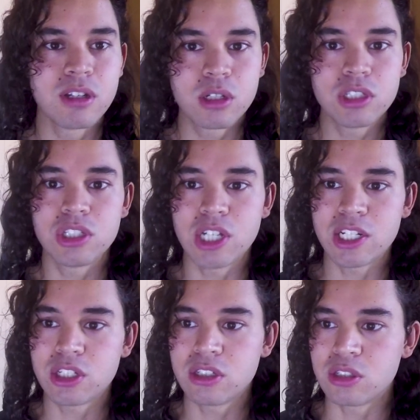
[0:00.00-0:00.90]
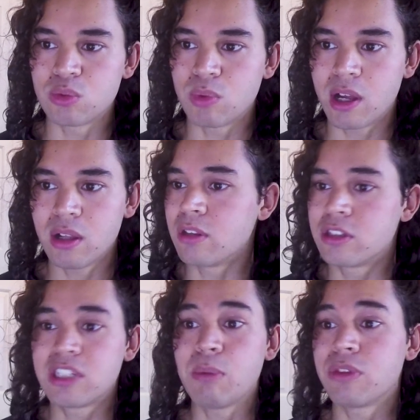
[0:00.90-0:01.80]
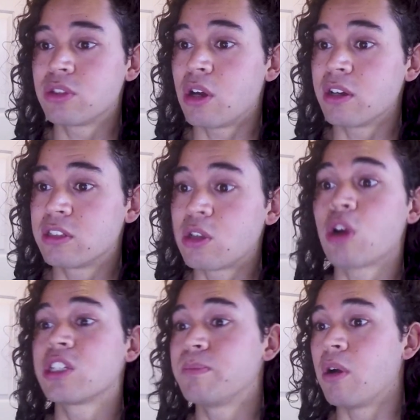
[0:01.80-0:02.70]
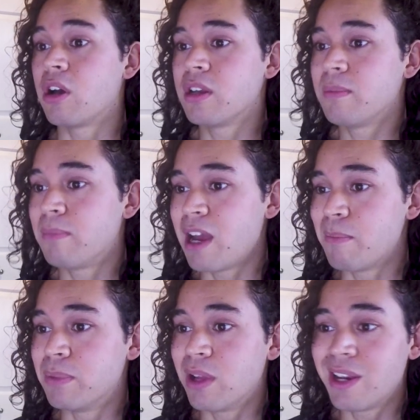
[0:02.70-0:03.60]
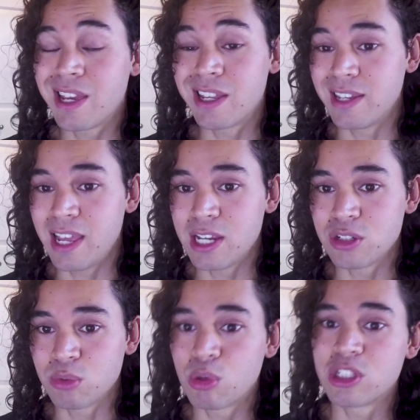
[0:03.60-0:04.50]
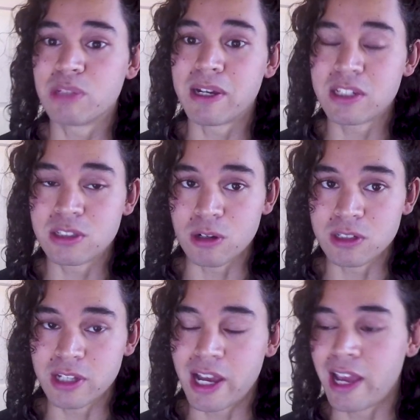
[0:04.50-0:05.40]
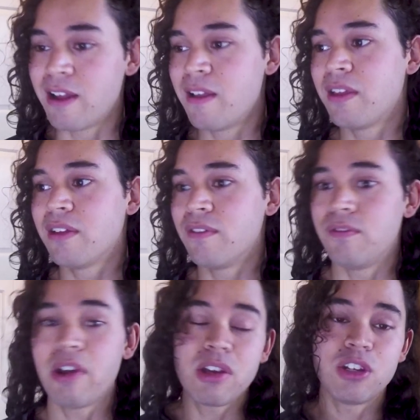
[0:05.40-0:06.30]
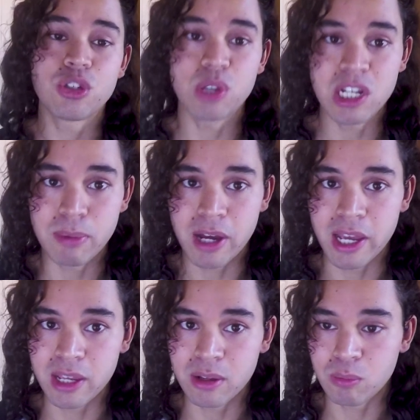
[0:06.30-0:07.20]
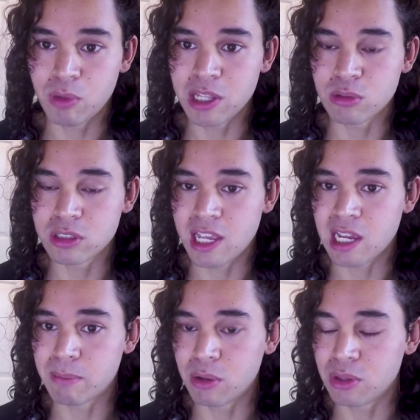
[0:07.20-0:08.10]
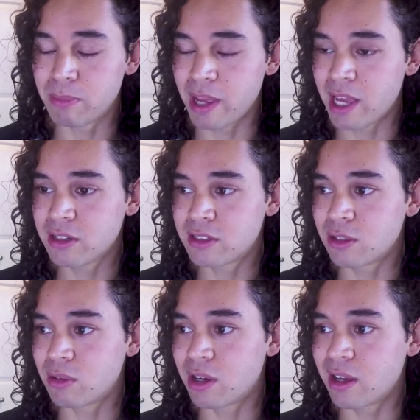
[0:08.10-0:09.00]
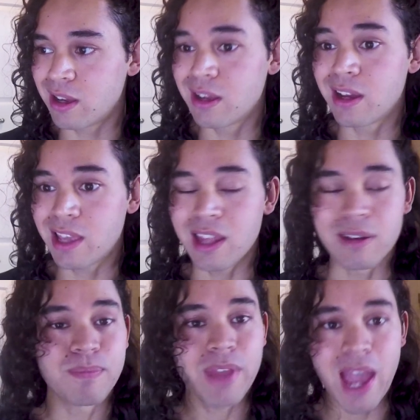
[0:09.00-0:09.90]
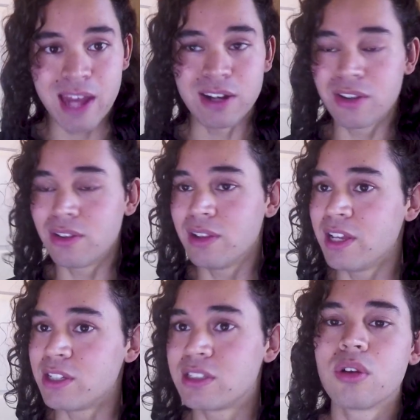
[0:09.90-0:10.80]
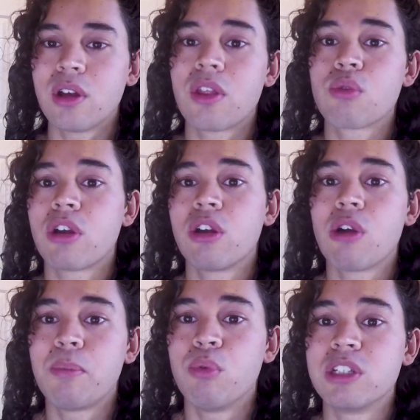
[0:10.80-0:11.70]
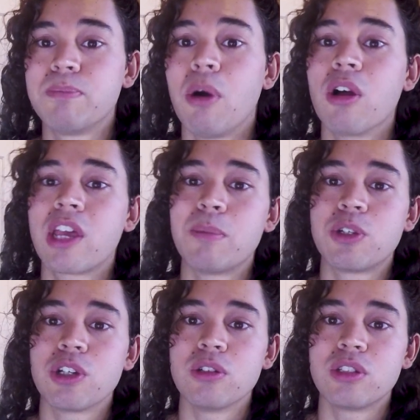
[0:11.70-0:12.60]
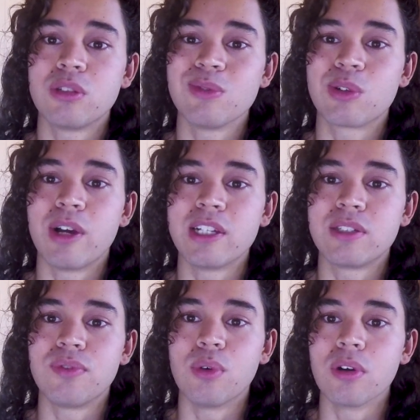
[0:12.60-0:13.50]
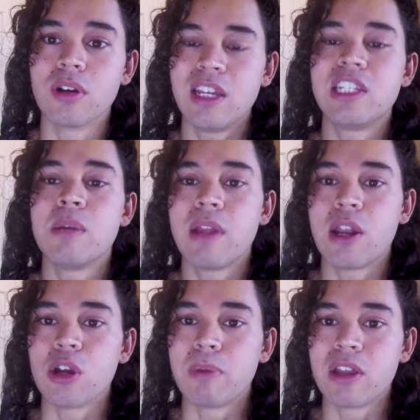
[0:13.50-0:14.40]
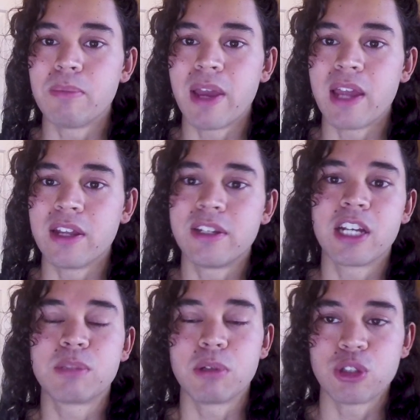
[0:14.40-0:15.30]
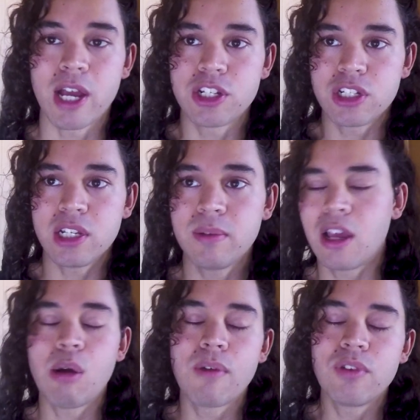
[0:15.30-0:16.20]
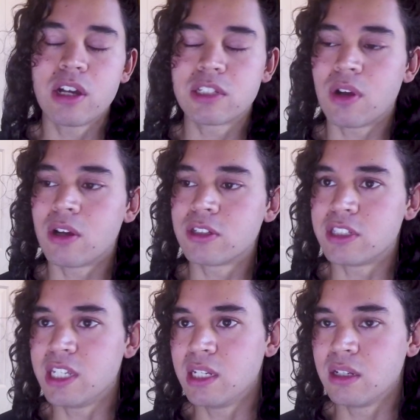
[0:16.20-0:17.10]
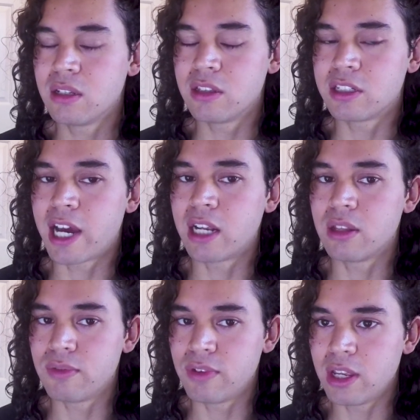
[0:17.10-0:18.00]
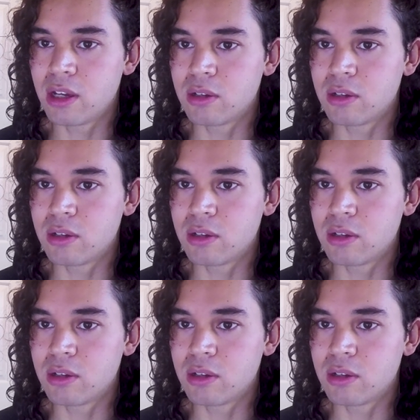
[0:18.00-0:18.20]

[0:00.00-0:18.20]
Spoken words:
Good suggestions as well. Same with the song Star Spawn by Blood Incantation, requested by Stars Die. Very intrigued by what you were saying about the band, so again, added to the list. Another runner-up was Paul Kepsher's request for Intimidator by the band A Textbook Tragedy. However, you guys have all seen the title of the video.